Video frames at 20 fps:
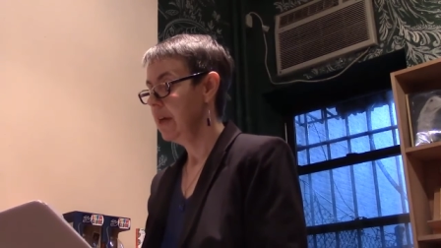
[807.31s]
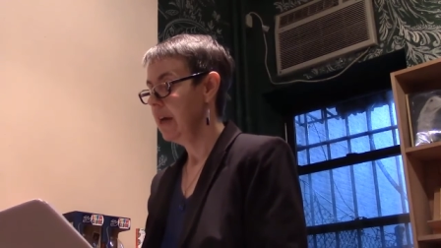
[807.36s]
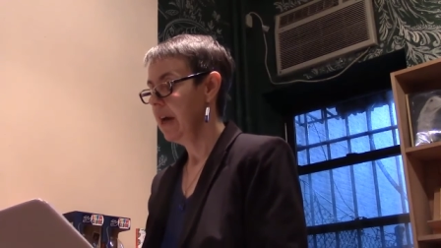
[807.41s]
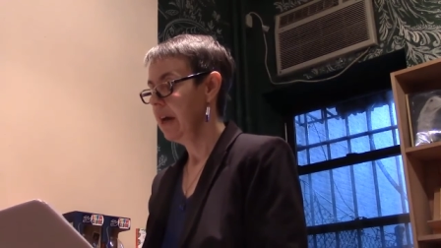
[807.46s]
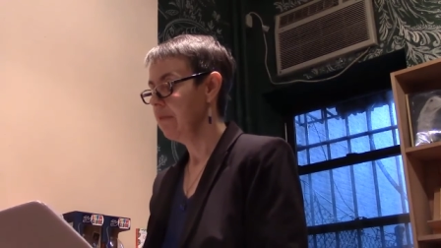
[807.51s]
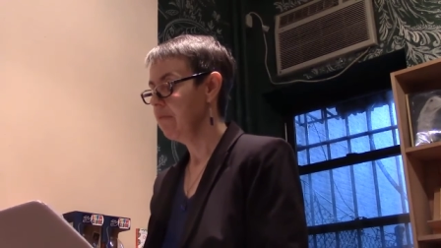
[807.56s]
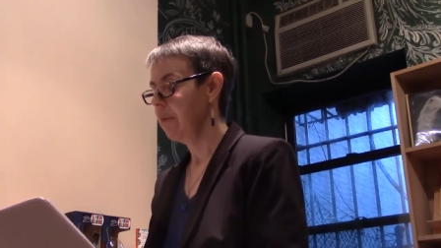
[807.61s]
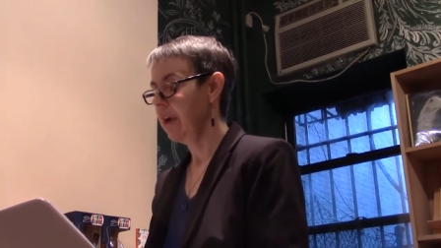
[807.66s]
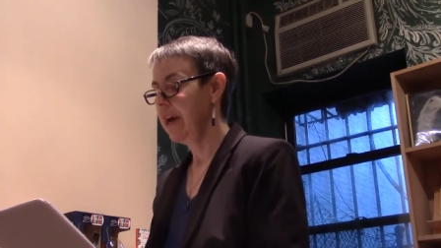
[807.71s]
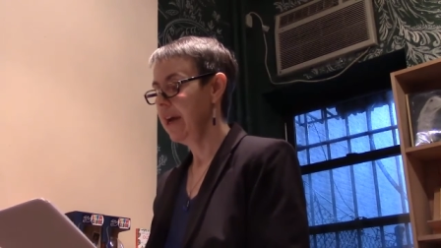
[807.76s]

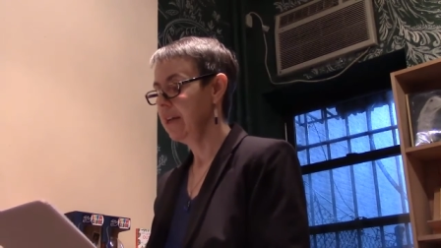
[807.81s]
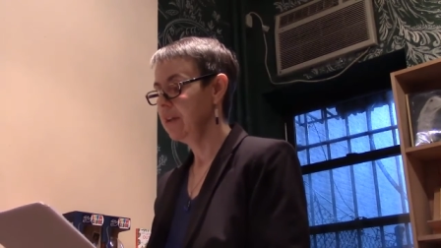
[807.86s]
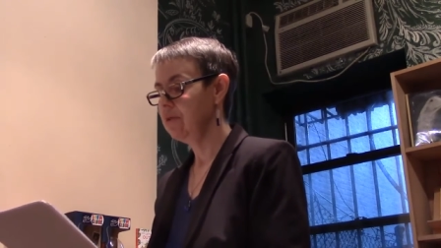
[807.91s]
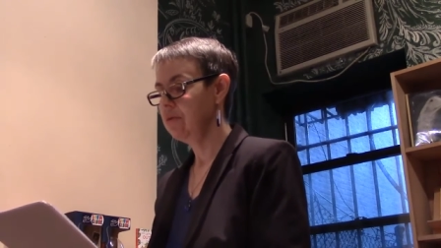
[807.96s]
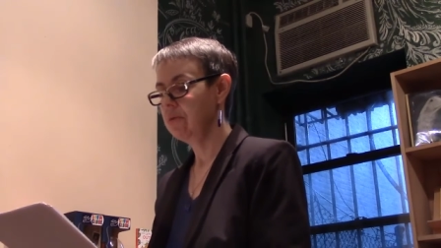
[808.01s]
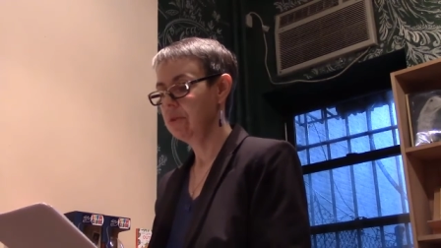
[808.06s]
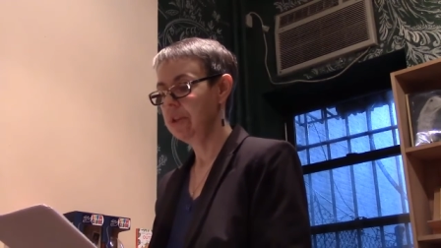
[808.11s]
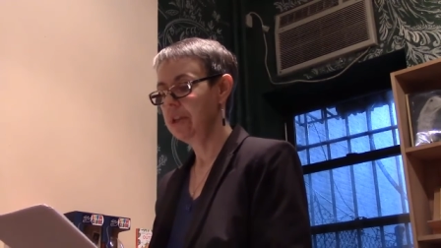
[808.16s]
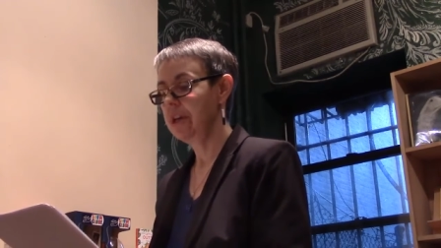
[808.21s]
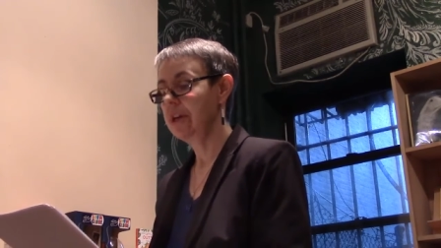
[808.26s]
and ran
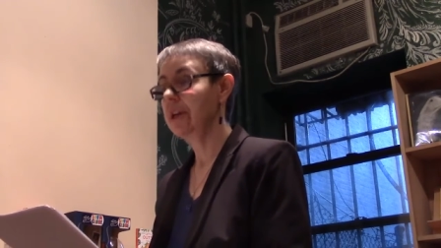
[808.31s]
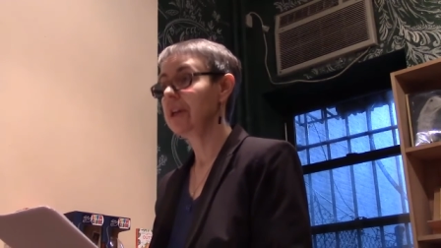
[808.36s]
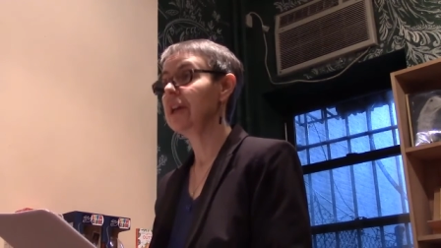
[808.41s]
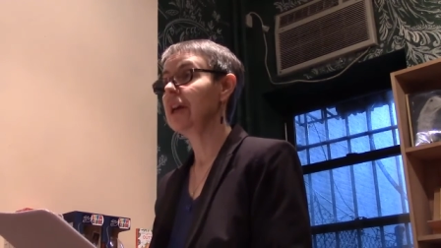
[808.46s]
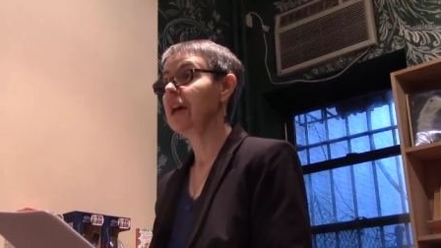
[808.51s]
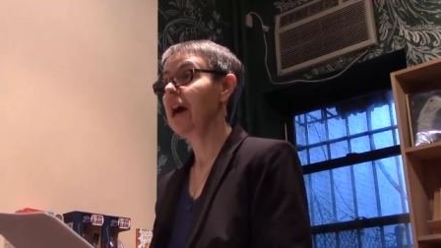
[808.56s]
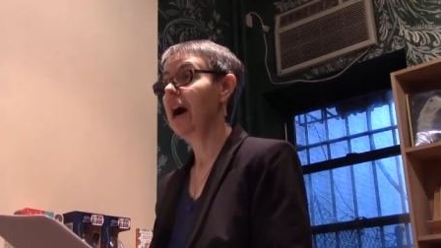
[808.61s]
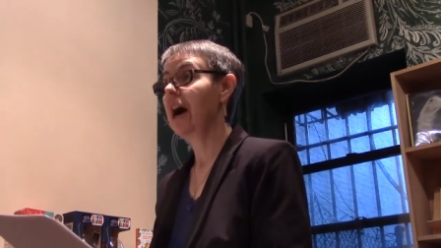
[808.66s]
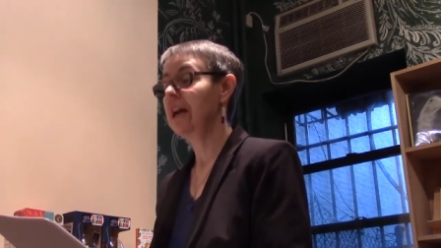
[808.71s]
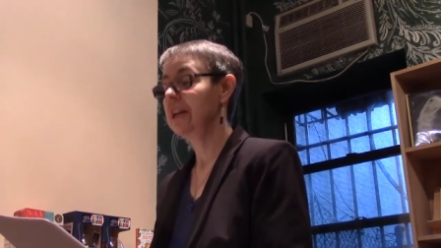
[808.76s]
toward the
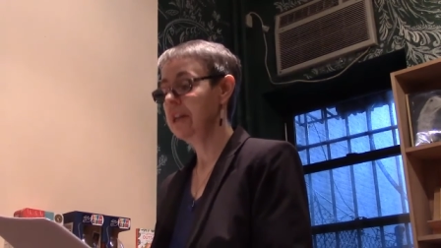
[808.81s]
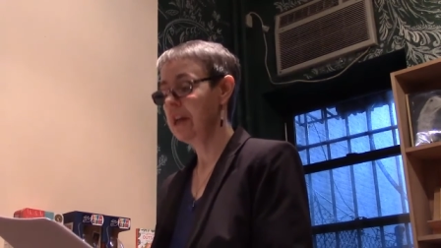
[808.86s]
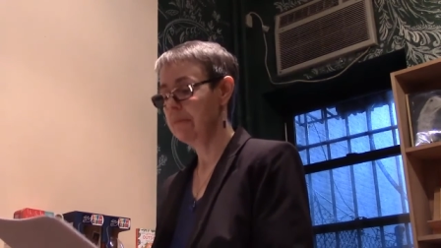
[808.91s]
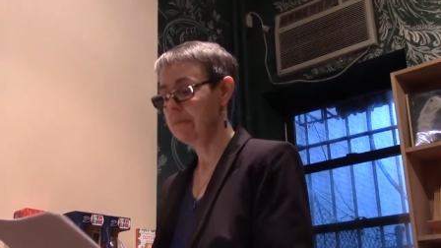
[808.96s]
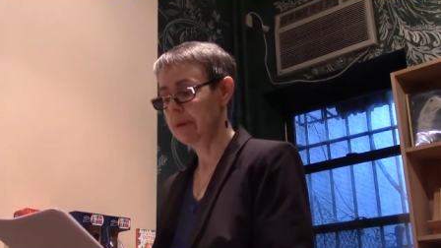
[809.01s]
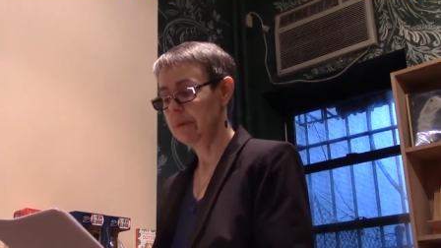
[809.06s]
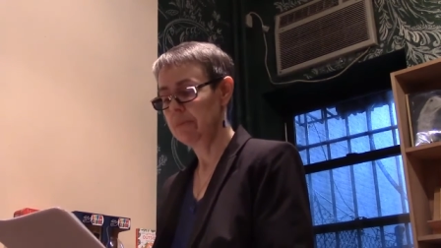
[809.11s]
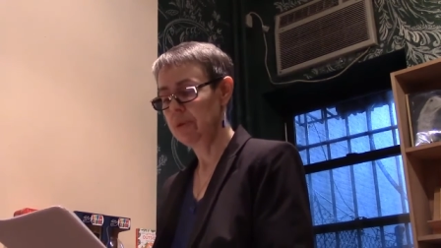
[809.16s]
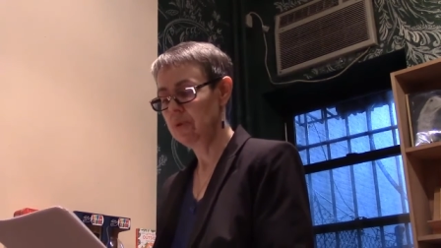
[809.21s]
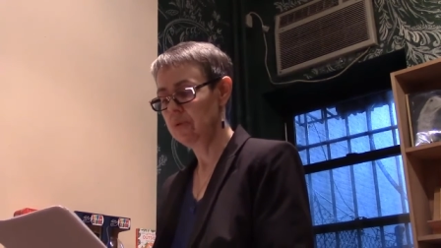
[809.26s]

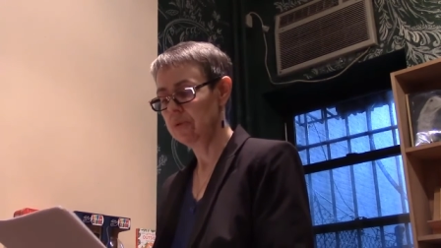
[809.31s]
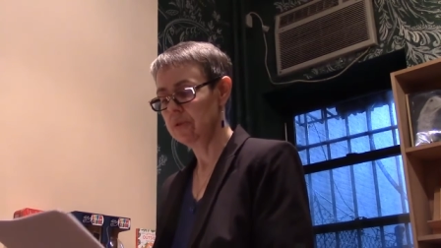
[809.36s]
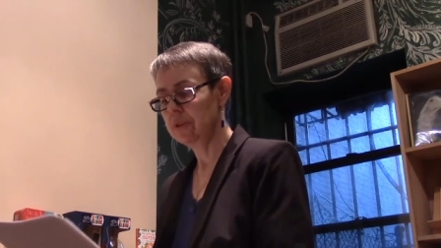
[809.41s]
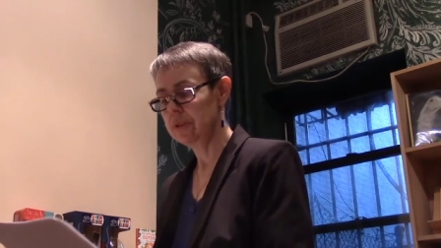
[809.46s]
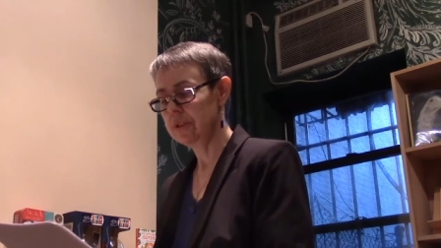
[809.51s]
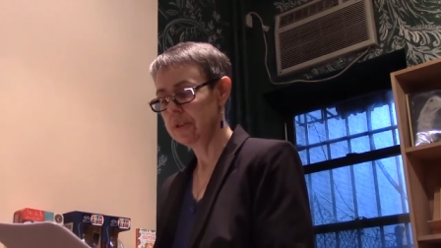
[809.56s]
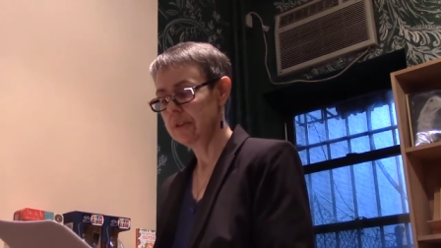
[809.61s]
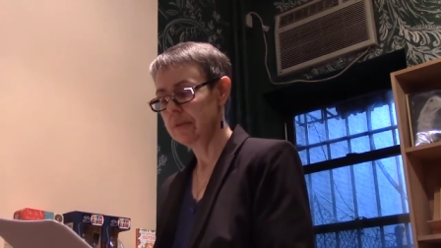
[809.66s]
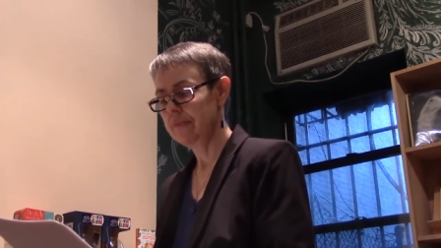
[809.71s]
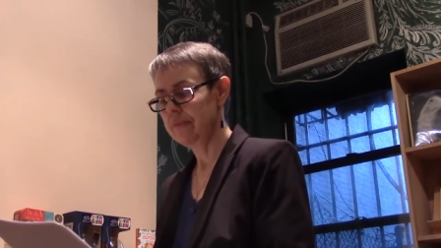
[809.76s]
oncoming
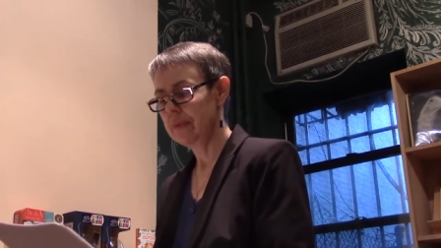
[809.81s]
mules.